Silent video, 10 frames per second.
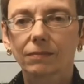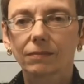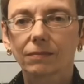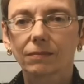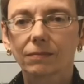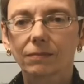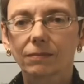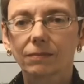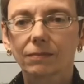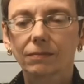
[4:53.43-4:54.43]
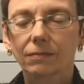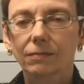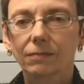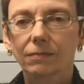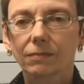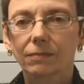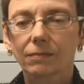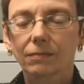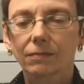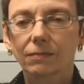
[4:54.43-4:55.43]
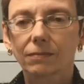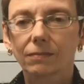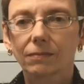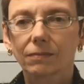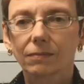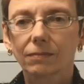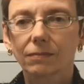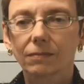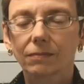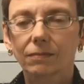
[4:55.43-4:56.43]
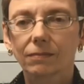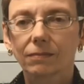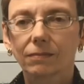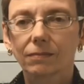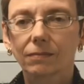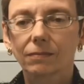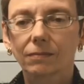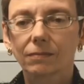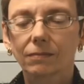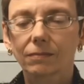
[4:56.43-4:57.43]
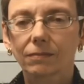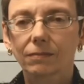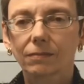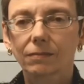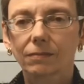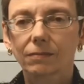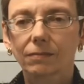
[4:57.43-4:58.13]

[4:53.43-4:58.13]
(silent)